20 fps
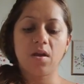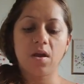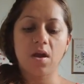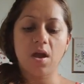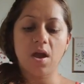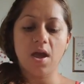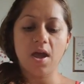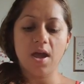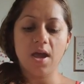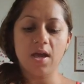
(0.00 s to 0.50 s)

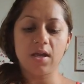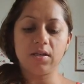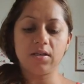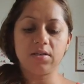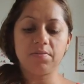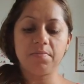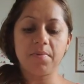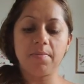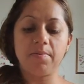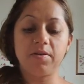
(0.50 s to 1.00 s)

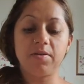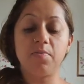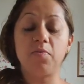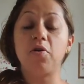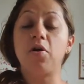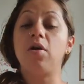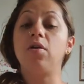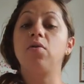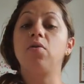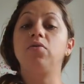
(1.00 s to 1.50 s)
maybe
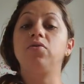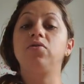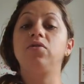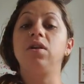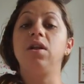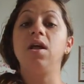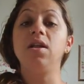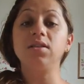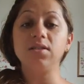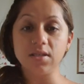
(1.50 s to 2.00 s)
tomorrow I'll go
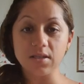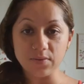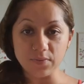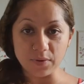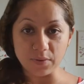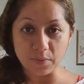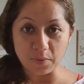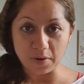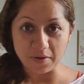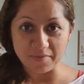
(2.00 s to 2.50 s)
to London
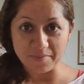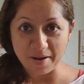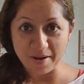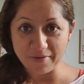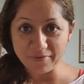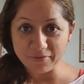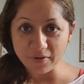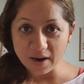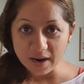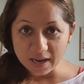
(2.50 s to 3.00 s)
with one of my
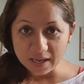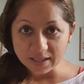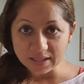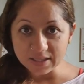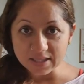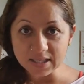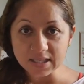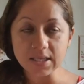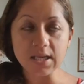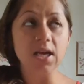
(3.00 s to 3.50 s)

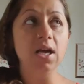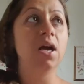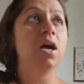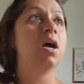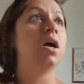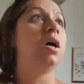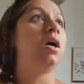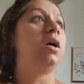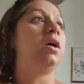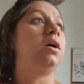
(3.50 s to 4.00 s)
friends
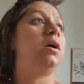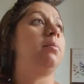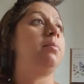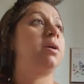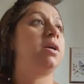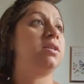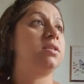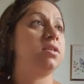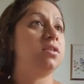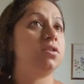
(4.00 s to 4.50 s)

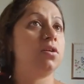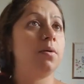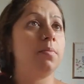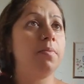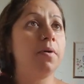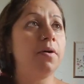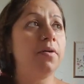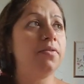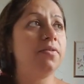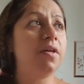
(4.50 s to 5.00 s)
because it's her
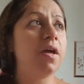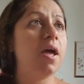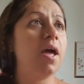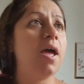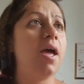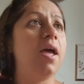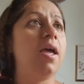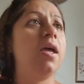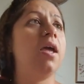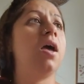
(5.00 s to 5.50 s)

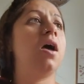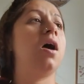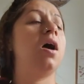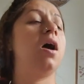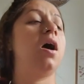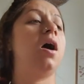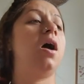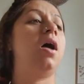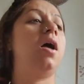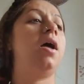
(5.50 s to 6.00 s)
birthday.
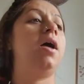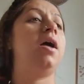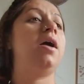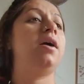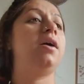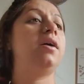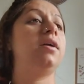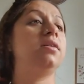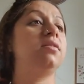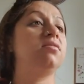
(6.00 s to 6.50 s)

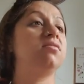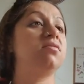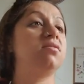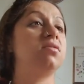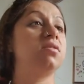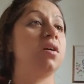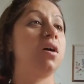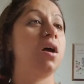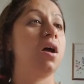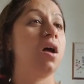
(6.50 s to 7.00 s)
And
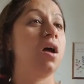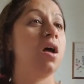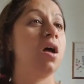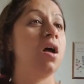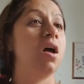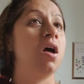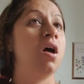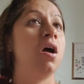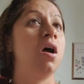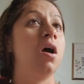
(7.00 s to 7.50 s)

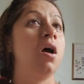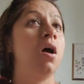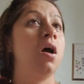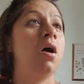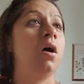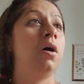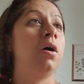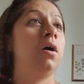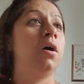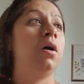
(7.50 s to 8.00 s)

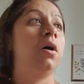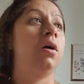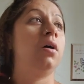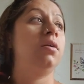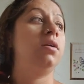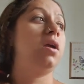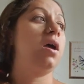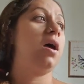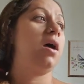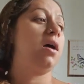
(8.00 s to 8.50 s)

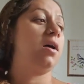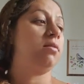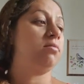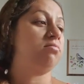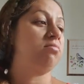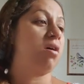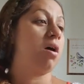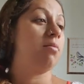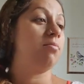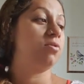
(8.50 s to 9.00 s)
yeah,
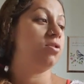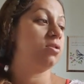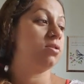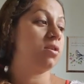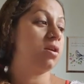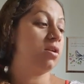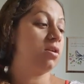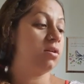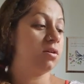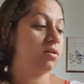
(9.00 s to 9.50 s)
I'm just
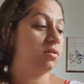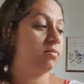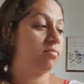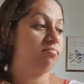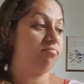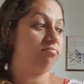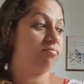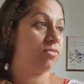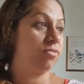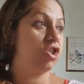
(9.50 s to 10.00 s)
gonna
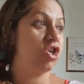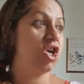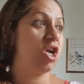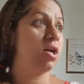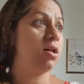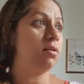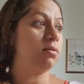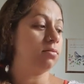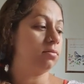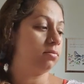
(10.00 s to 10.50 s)

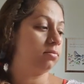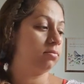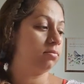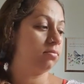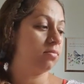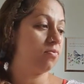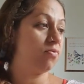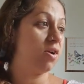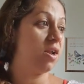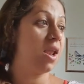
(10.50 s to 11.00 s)
chill,
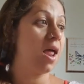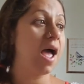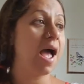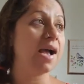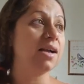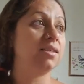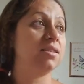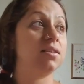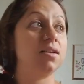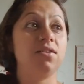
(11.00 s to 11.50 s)

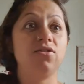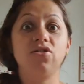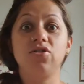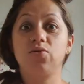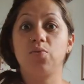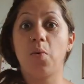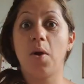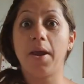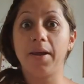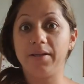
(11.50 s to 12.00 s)
relax, and
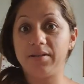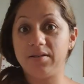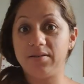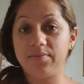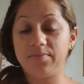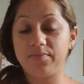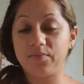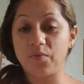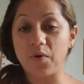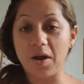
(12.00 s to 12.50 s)
just wait,
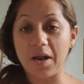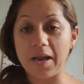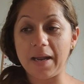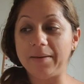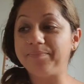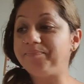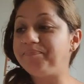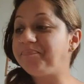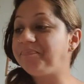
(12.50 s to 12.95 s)
really.